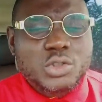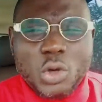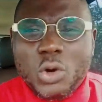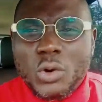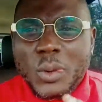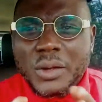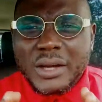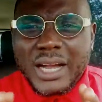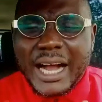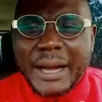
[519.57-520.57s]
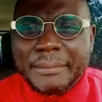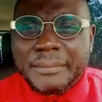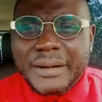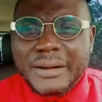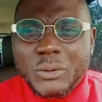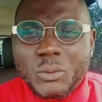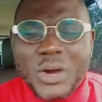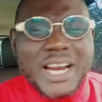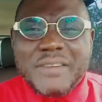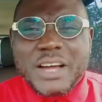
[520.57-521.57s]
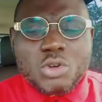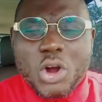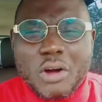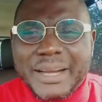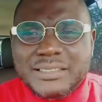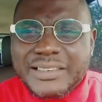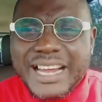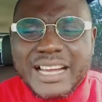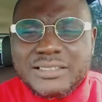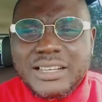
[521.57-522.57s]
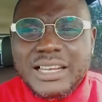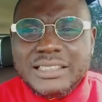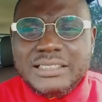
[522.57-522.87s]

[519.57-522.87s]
So whatever raw materials,